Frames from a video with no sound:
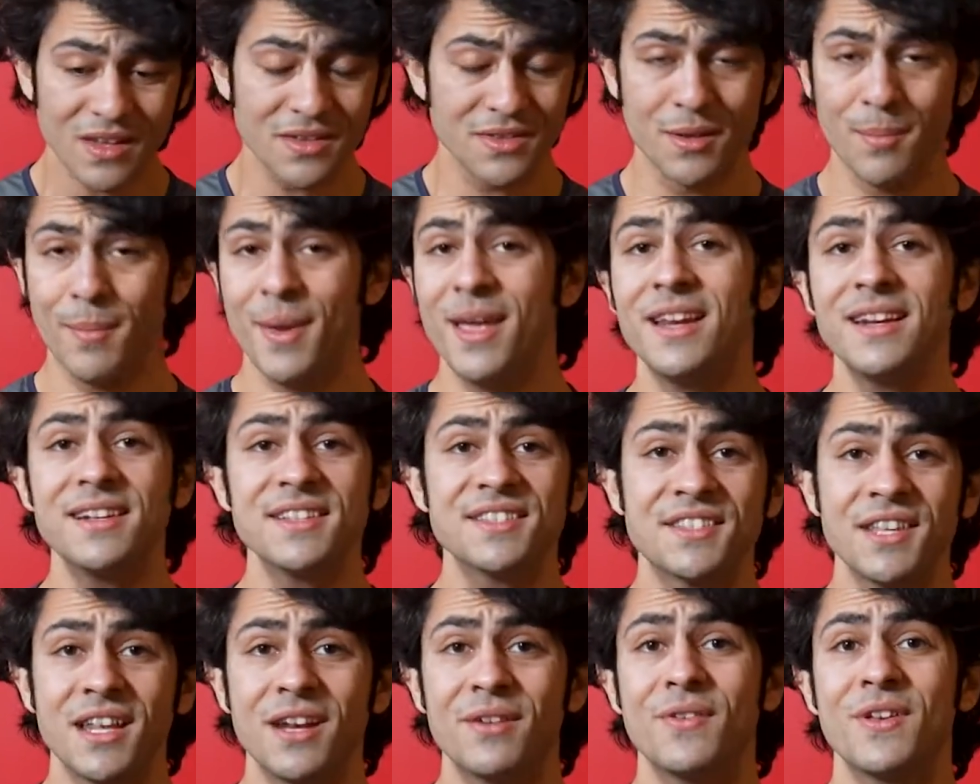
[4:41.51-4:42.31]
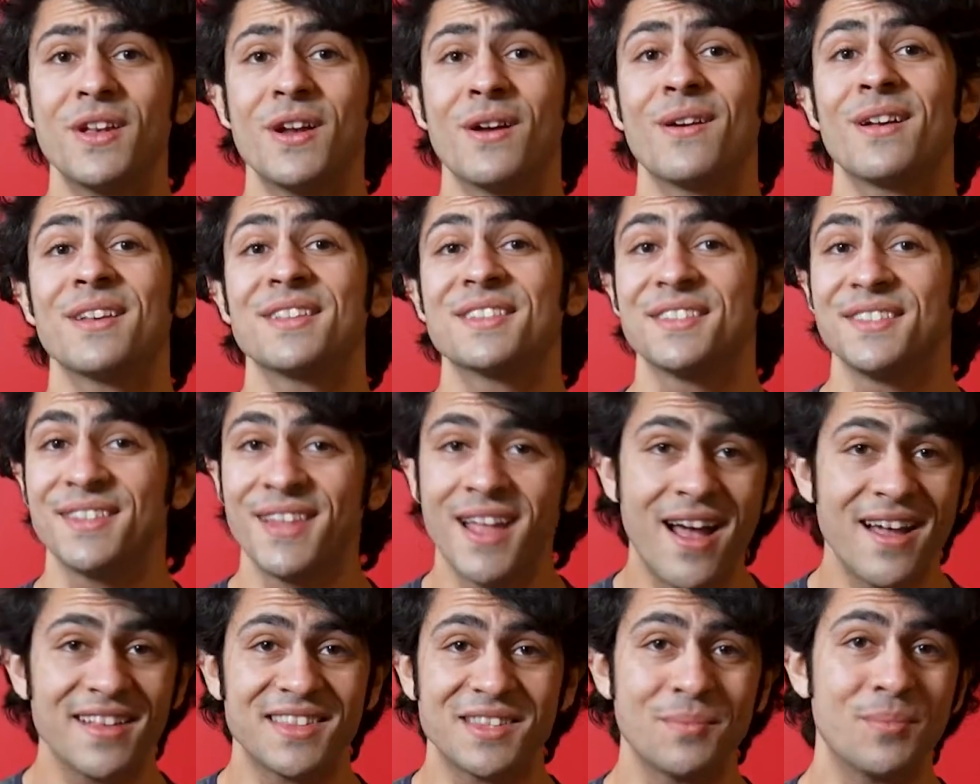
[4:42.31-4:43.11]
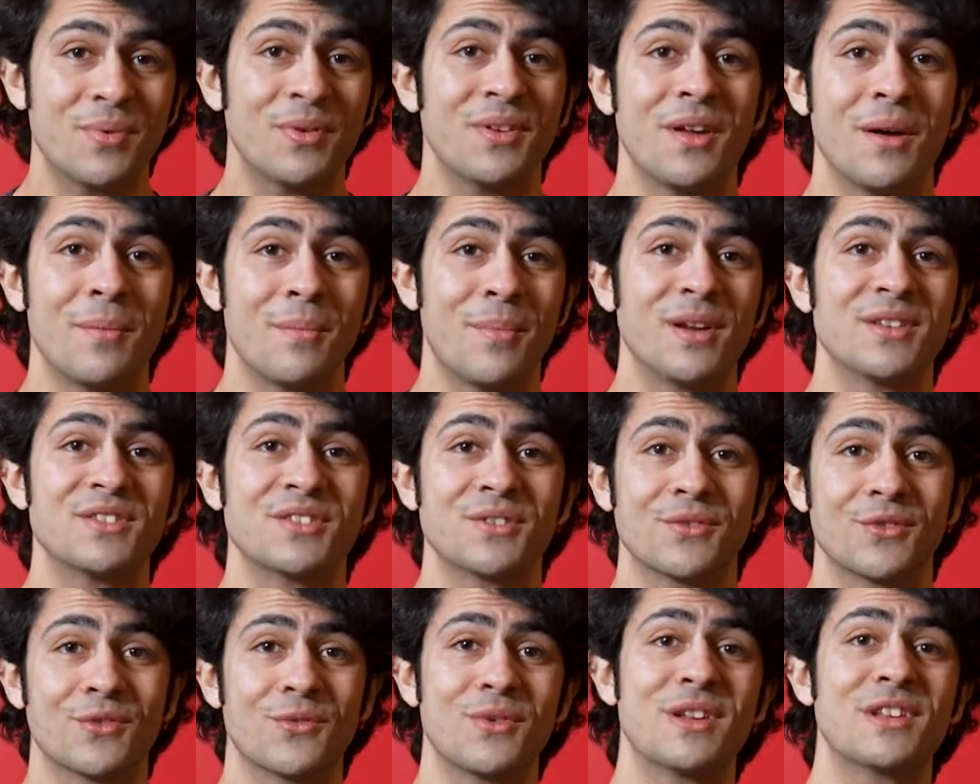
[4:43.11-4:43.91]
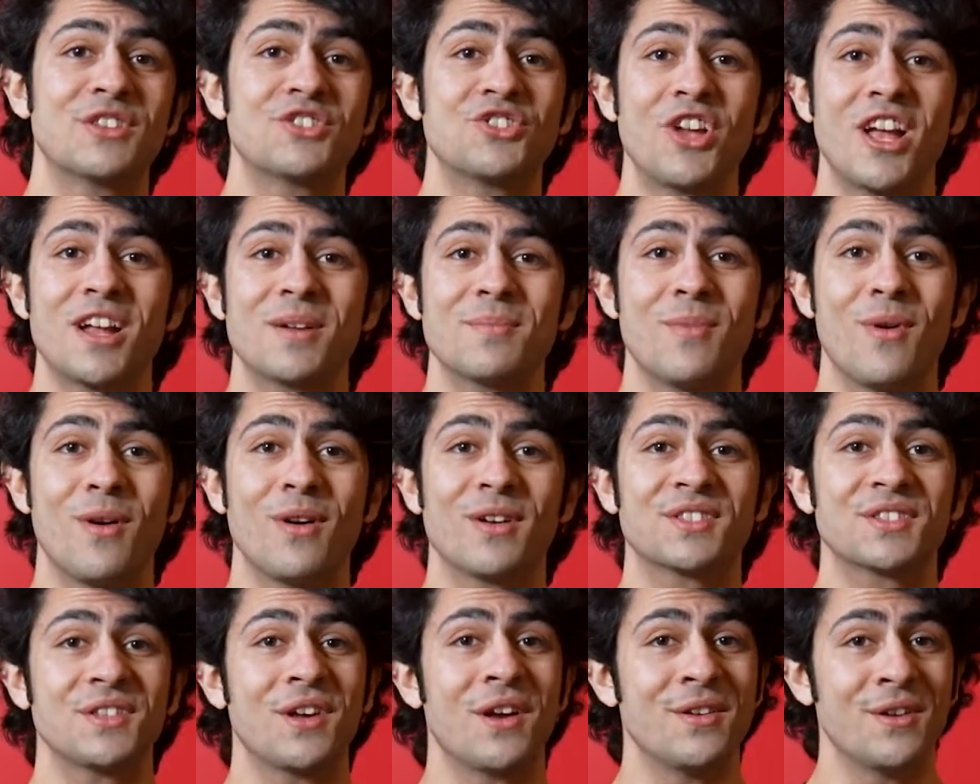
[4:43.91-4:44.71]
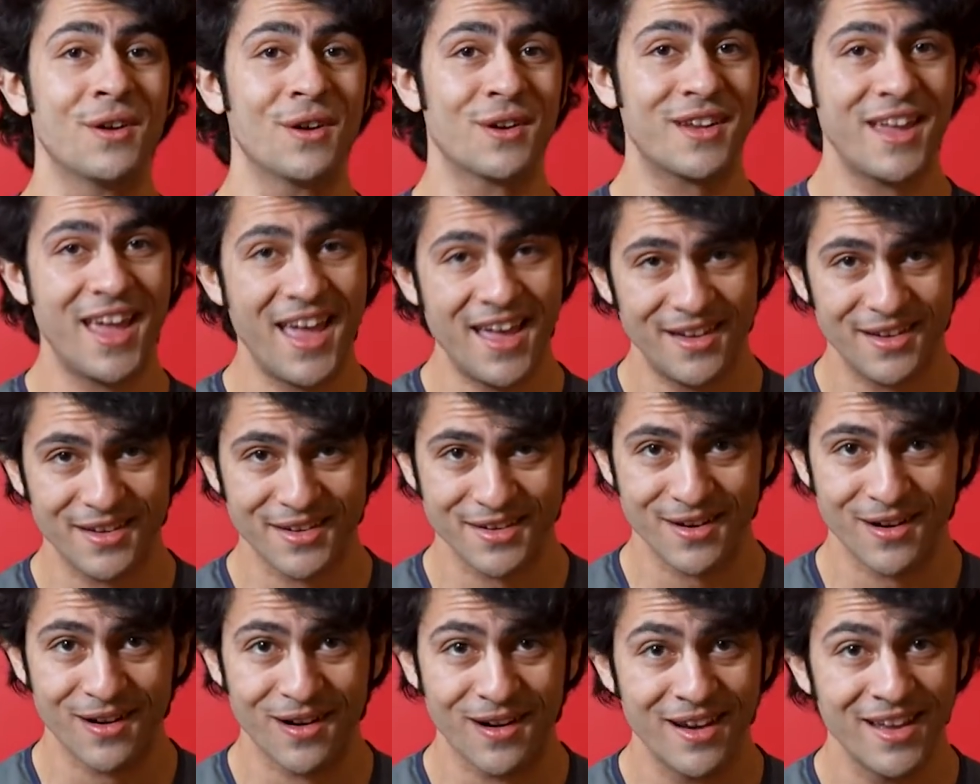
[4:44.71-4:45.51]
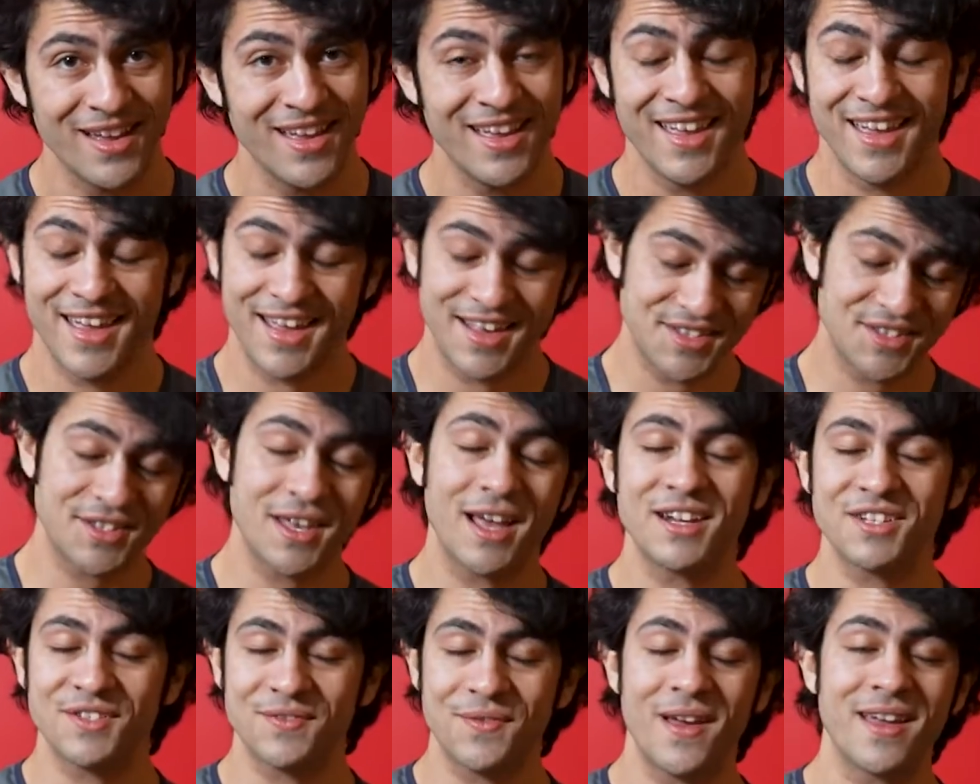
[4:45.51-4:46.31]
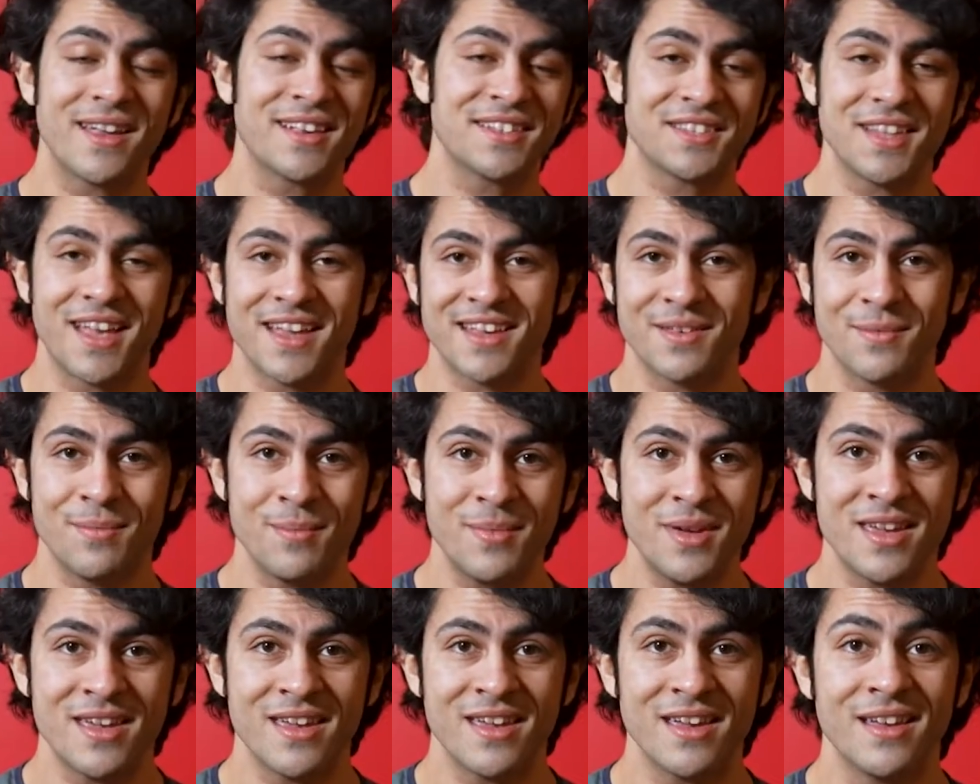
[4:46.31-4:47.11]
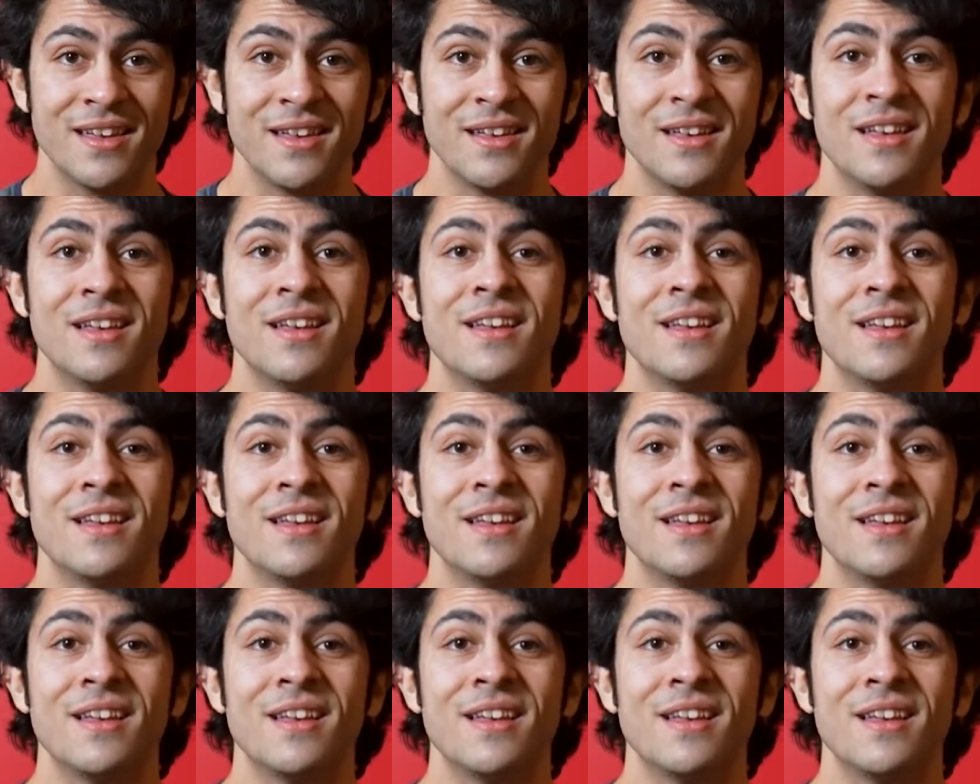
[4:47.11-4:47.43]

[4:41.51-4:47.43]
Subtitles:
the main incentive here is not to put a bunch of green check marks on your calendar, as satisfying as that can be.